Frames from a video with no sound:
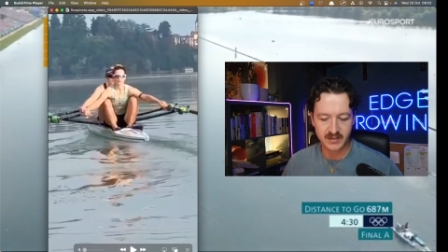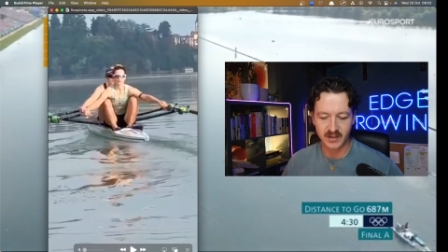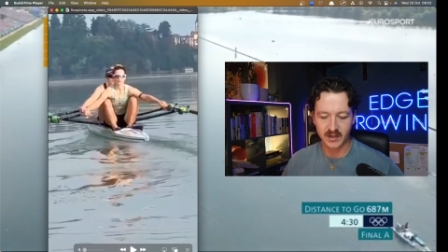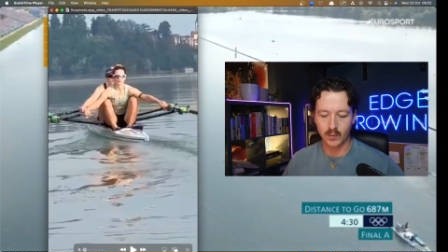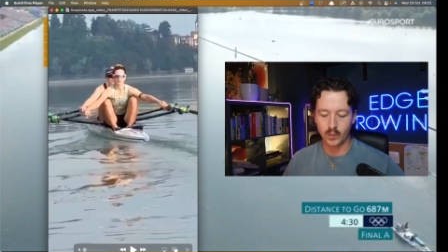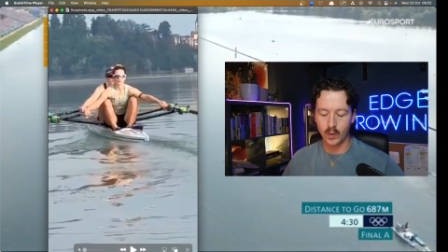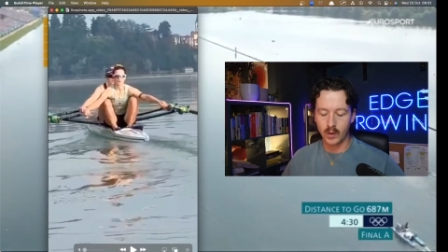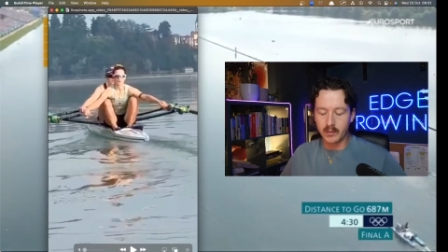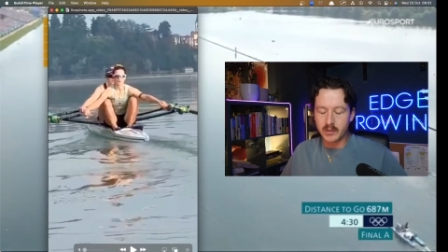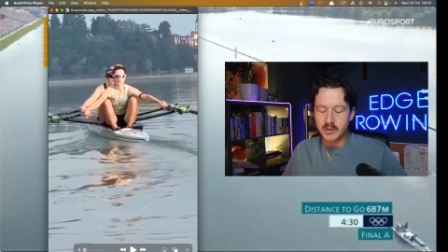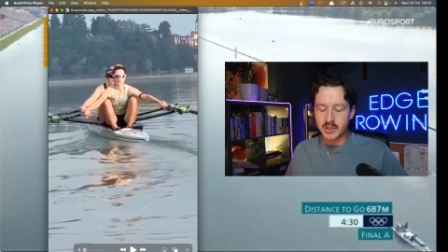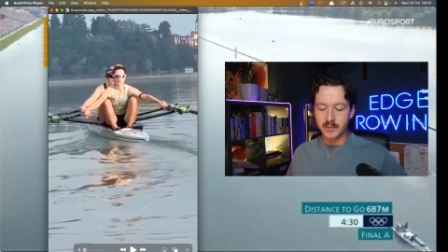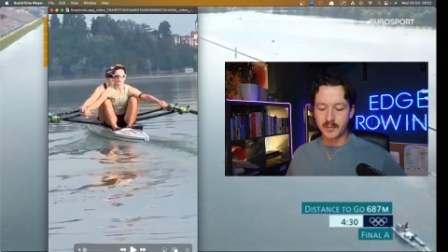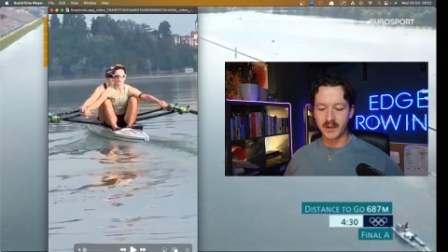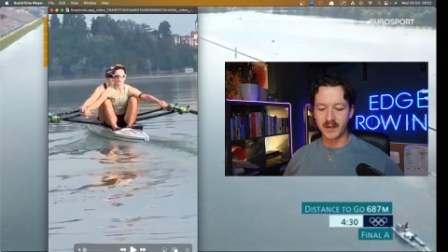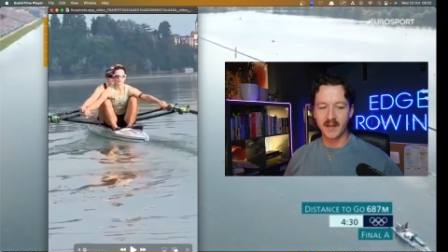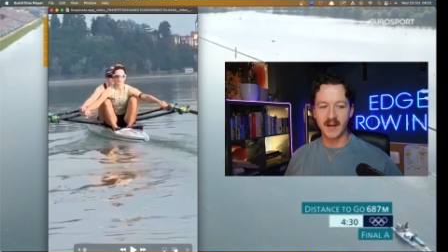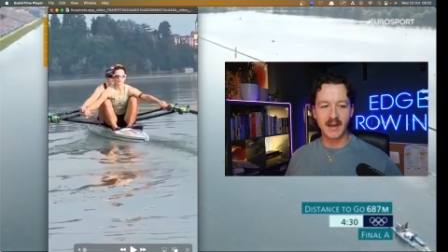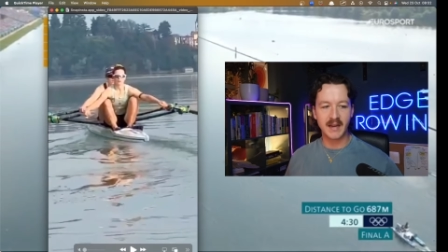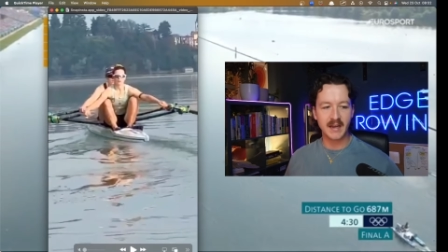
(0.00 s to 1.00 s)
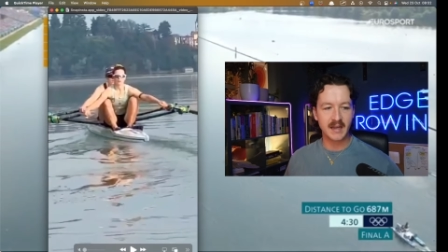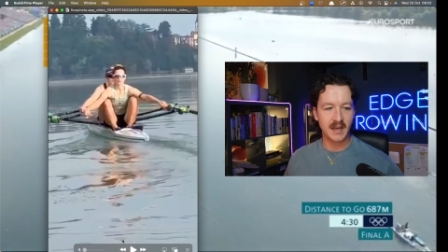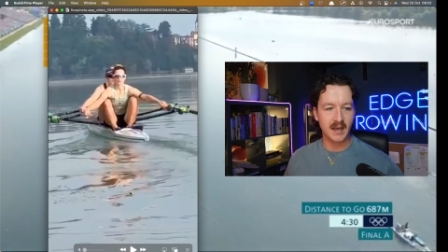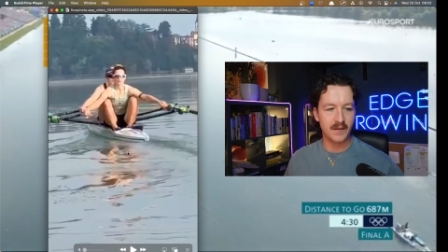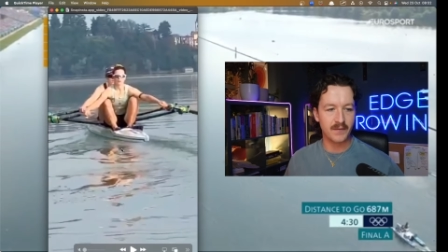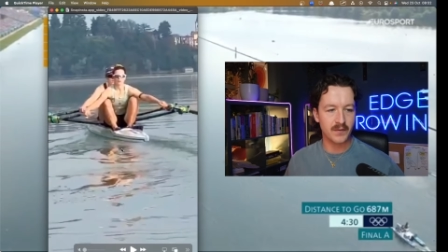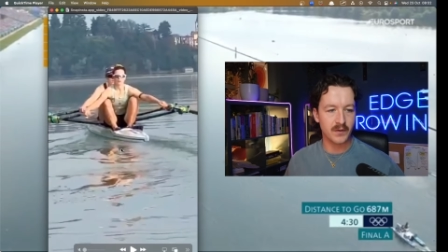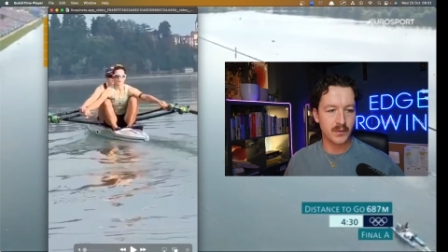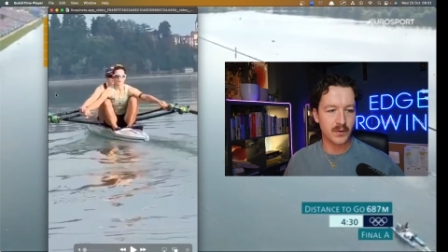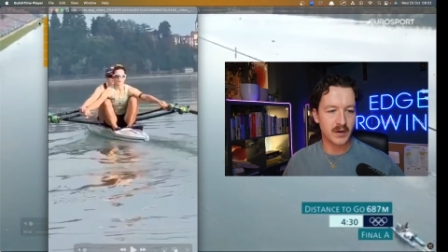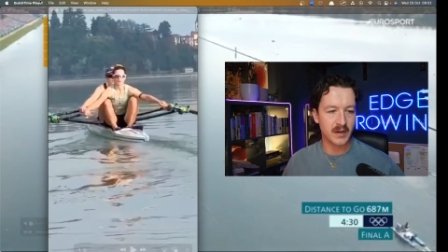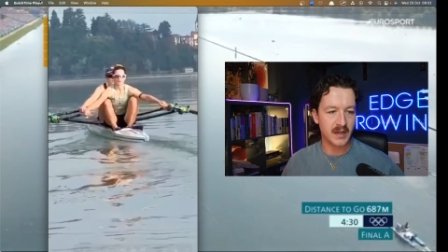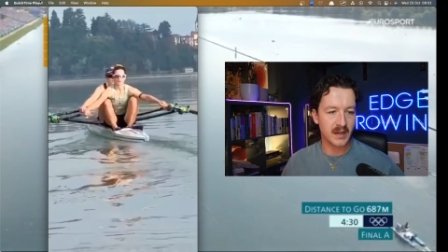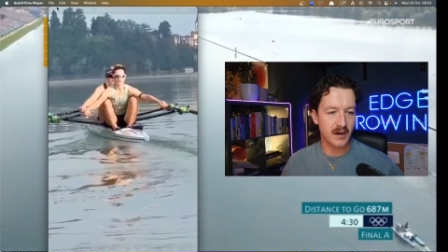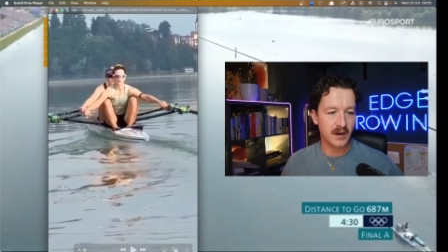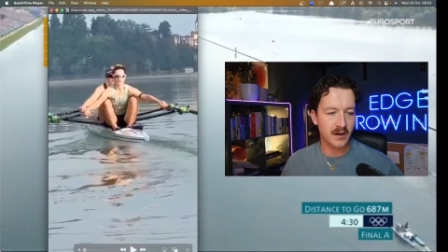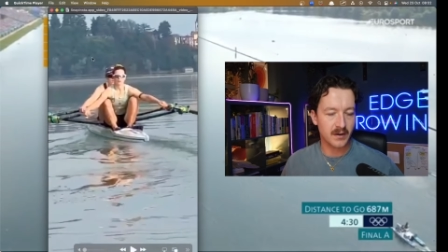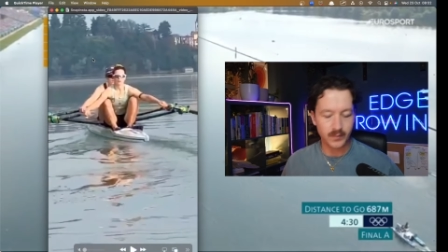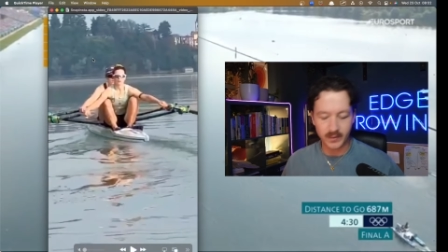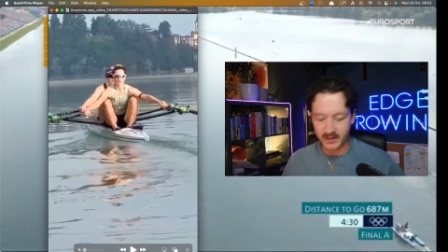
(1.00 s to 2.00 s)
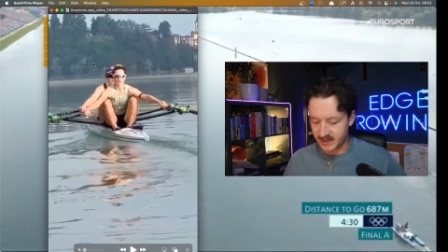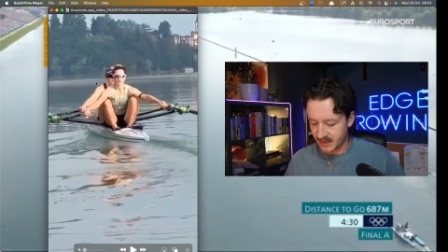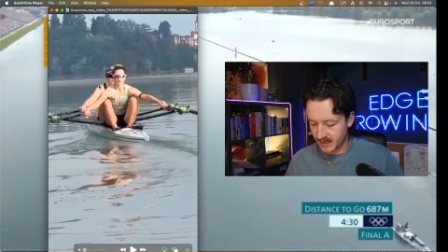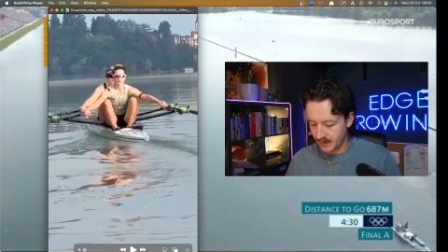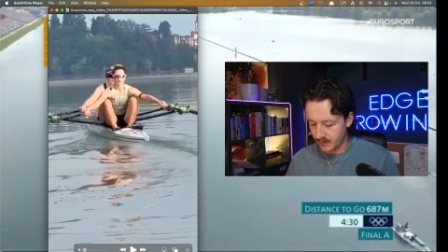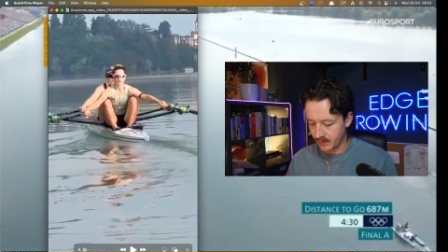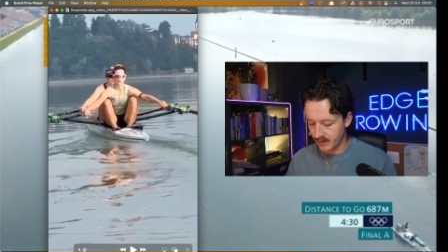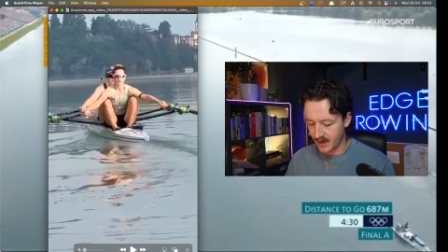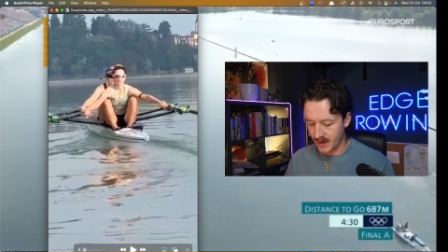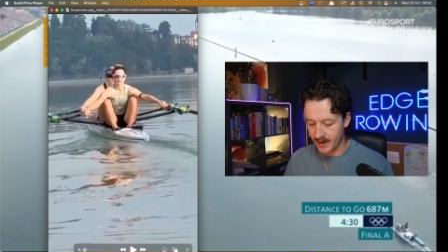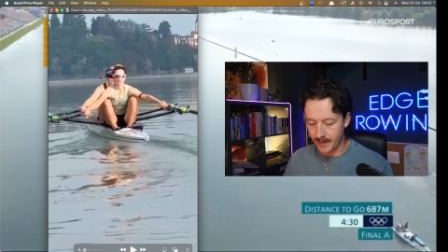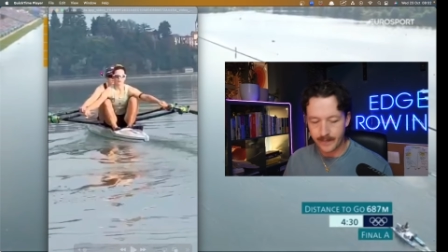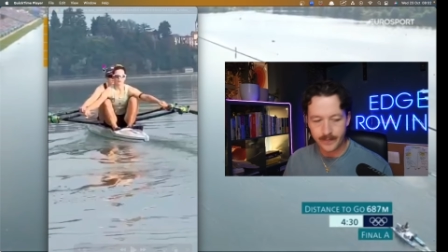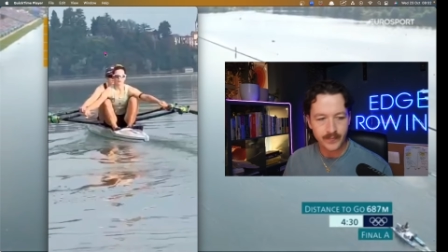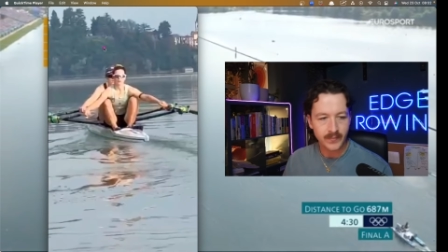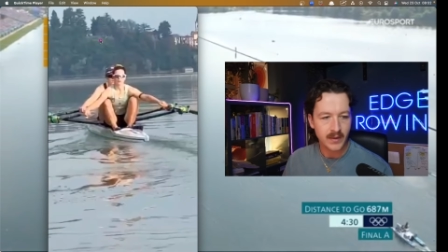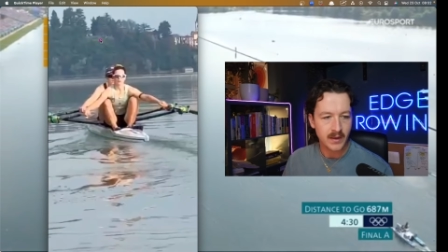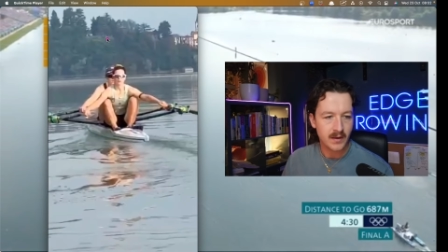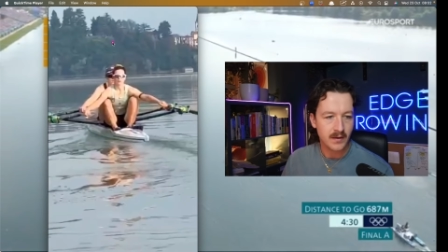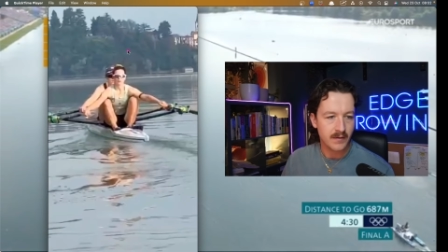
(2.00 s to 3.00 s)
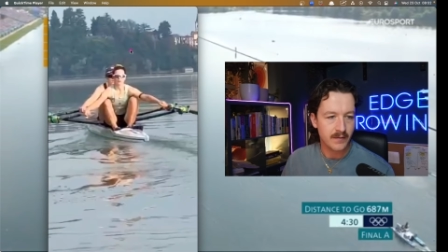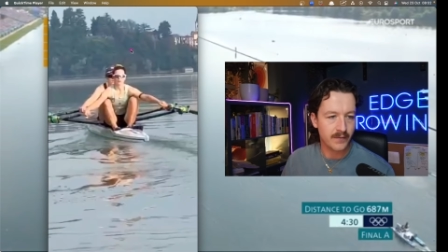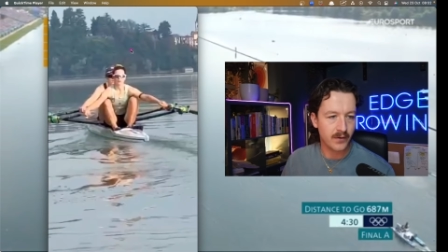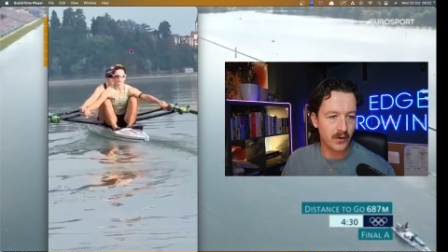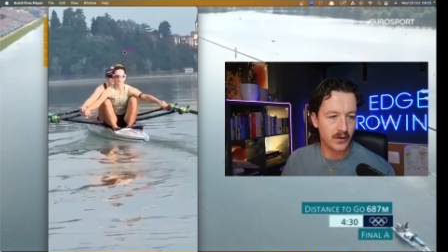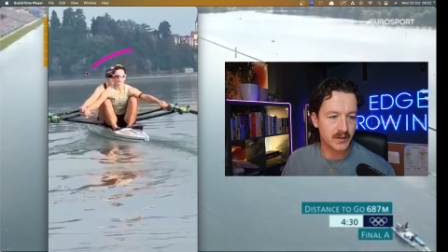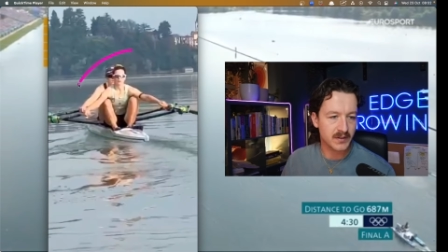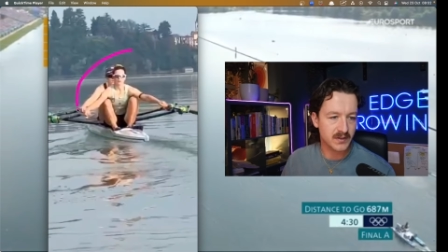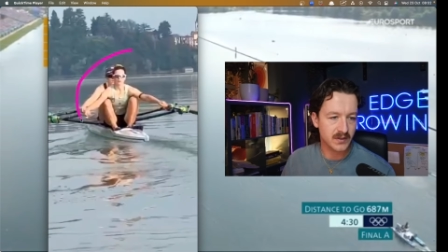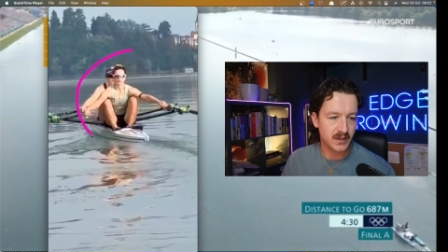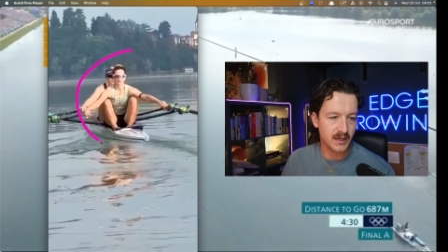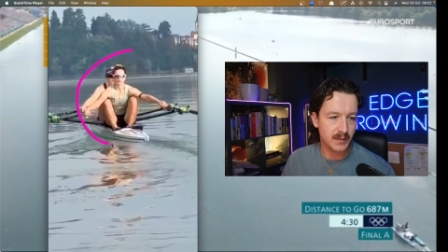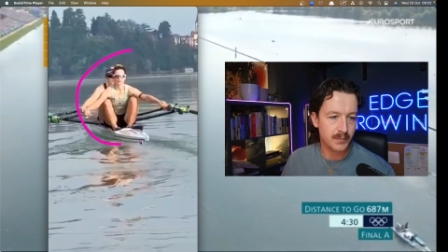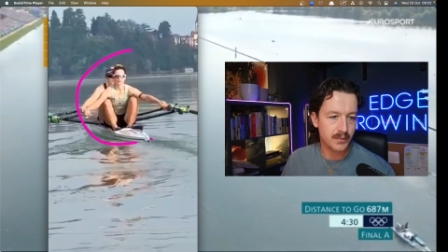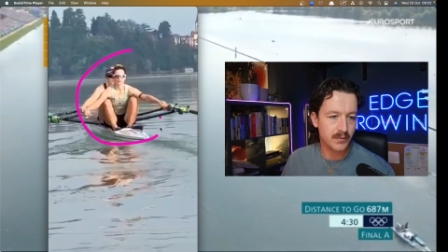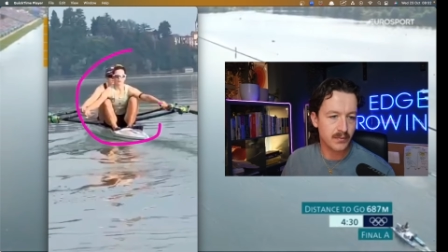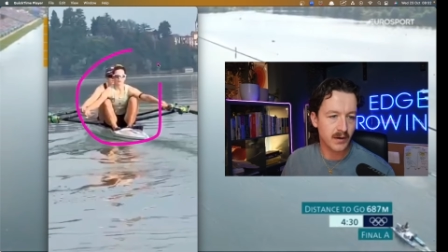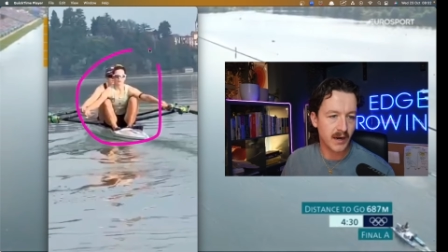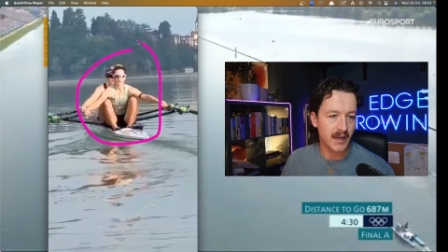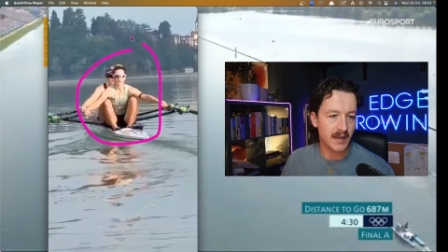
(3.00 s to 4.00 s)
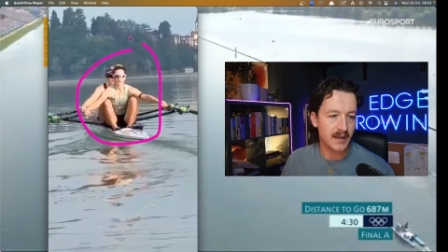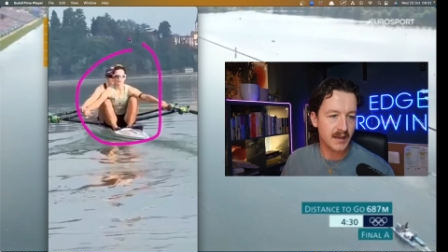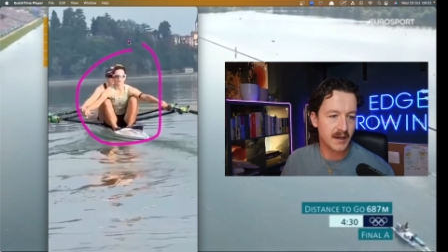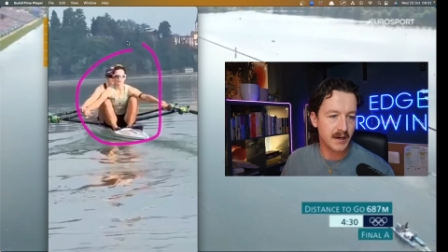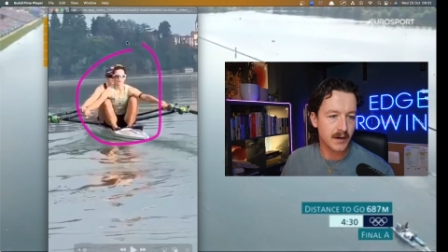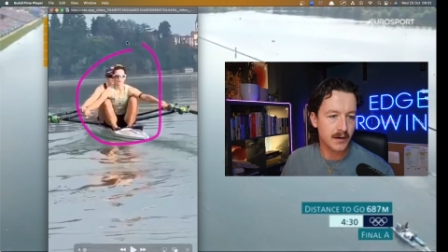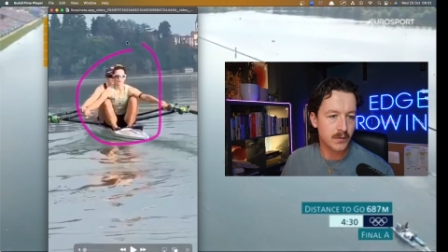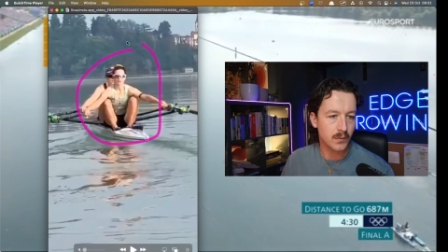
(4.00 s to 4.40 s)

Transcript: Like, what would you be like if you were here and we said, right, fall asleep right here?